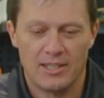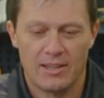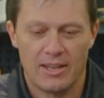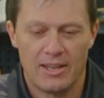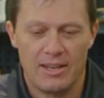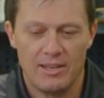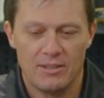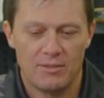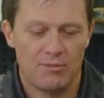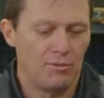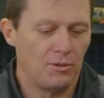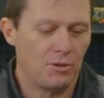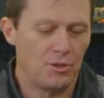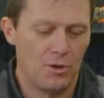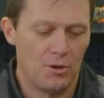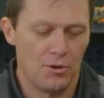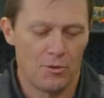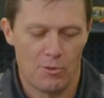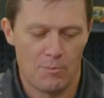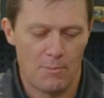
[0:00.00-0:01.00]
these for
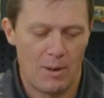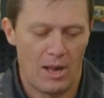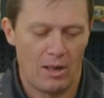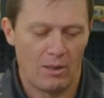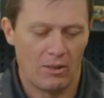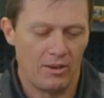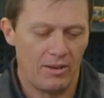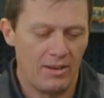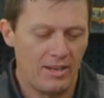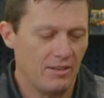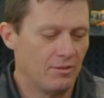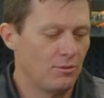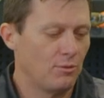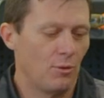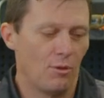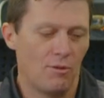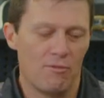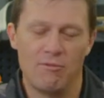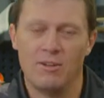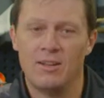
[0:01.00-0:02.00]
tuna and marlin in
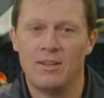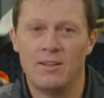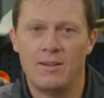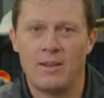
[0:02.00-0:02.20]
sort of